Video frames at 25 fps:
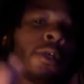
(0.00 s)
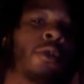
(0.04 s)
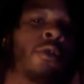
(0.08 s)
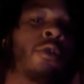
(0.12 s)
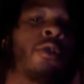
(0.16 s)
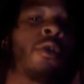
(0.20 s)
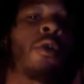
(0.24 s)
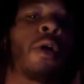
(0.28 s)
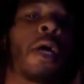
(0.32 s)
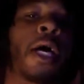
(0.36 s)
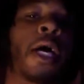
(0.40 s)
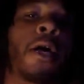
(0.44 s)

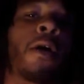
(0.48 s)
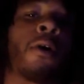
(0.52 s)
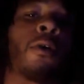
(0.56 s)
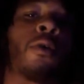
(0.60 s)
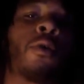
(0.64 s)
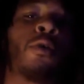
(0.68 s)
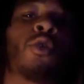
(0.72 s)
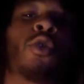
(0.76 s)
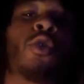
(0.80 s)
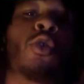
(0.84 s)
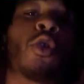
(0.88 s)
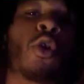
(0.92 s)
You know
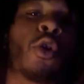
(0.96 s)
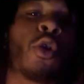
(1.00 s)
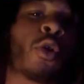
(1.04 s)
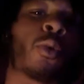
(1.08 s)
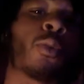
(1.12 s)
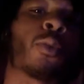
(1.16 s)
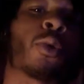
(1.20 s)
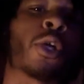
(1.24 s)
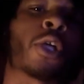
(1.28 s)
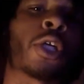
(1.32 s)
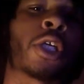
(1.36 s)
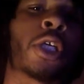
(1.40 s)
how you go
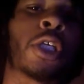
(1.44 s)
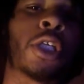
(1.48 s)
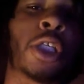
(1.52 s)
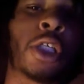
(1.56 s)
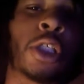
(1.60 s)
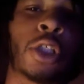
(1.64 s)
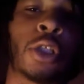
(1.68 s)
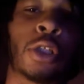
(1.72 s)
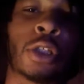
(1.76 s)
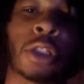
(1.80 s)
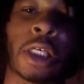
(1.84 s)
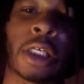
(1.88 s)
to work and
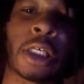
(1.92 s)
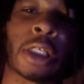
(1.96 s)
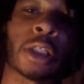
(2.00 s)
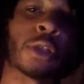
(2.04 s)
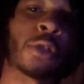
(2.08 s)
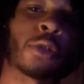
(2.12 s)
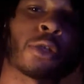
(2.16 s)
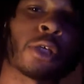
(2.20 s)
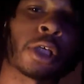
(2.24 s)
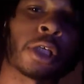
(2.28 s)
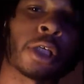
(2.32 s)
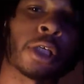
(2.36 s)
then you take
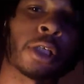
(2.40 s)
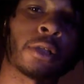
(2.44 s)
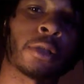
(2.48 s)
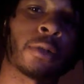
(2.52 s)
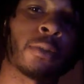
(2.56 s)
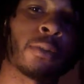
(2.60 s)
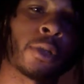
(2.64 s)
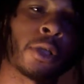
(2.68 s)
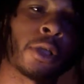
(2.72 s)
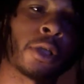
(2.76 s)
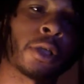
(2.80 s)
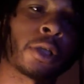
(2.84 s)
a shortcut
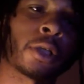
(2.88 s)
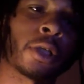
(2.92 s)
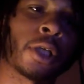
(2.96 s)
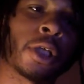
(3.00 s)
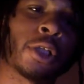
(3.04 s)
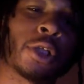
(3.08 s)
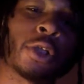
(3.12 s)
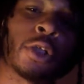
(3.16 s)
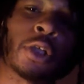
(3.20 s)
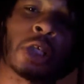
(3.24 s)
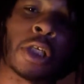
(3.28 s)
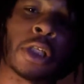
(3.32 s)
to work
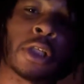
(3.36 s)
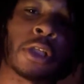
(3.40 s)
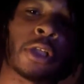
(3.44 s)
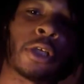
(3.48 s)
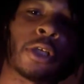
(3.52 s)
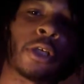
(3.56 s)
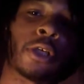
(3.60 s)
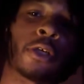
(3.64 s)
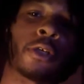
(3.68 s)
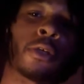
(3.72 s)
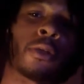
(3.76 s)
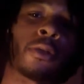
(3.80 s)
and you get
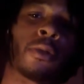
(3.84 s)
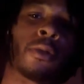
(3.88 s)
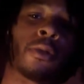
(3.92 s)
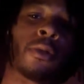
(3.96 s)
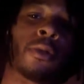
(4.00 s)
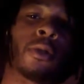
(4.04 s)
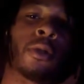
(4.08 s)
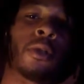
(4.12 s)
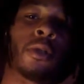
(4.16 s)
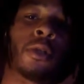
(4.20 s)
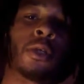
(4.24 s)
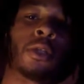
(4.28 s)
there
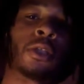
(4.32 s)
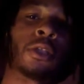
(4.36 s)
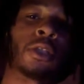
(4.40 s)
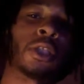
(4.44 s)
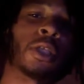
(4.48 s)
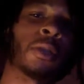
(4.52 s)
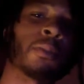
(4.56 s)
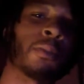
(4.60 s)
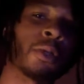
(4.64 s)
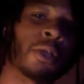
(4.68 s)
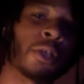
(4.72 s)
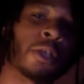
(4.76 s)

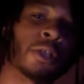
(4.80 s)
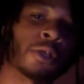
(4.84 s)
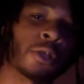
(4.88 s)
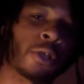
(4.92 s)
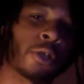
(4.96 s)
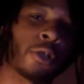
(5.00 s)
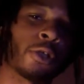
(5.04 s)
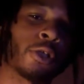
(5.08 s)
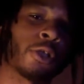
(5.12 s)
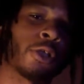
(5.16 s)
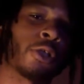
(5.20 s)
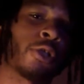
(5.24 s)
10
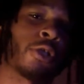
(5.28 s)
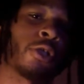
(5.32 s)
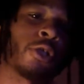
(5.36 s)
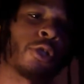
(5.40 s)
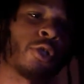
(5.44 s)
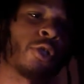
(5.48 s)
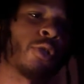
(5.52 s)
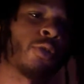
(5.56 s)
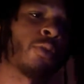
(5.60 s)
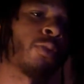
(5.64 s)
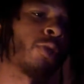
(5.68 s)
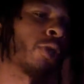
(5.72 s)
minutes earlier
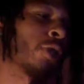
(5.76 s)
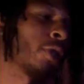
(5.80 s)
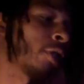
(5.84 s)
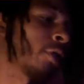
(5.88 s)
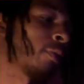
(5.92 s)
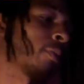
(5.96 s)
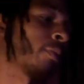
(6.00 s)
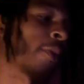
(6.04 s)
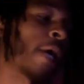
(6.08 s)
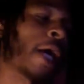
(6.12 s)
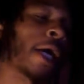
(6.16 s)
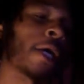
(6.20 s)
than you
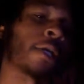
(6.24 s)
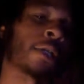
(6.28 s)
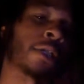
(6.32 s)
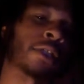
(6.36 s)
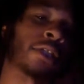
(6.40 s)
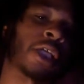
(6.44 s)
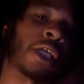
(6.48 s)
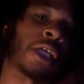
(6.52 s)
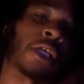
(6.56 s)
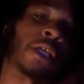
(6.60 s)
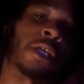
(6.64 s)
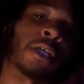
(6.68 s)
would by
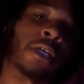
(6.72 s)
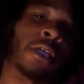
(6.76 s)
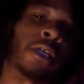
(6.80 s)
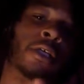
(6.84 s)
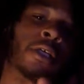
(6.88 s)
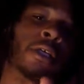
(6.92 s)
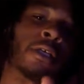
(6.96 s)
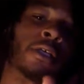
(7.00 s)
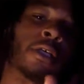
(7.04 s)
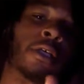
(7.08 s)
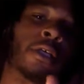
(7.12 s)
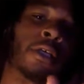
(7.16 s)

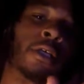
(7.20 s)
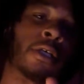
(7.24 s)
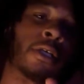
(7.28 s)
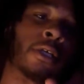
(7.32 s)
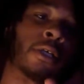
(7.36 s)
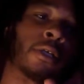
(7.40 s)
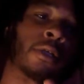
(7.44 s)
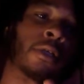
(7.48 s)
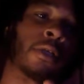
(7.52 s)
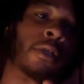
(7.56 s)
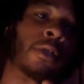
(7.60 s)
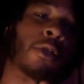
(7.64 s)
taking
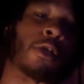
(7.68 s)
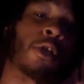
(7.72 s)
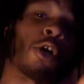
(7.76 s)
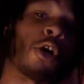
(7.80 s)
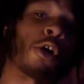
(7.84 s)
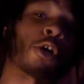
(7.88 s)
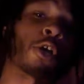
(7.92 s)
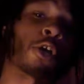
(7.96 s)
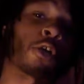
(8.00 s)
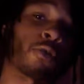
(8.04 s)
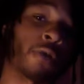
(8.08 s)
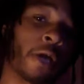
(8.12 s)
the
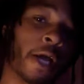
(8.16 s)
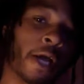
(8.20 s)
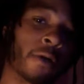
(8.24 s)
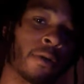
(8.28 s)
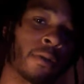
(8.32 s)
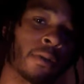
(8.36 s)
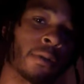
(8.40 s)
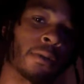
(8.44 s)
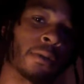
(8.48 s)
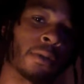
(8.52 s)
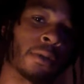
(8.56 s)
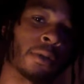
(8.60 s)
longer
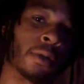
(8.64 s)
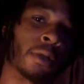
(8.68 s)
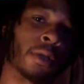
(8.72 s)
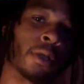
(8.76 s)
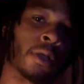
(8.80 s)
route?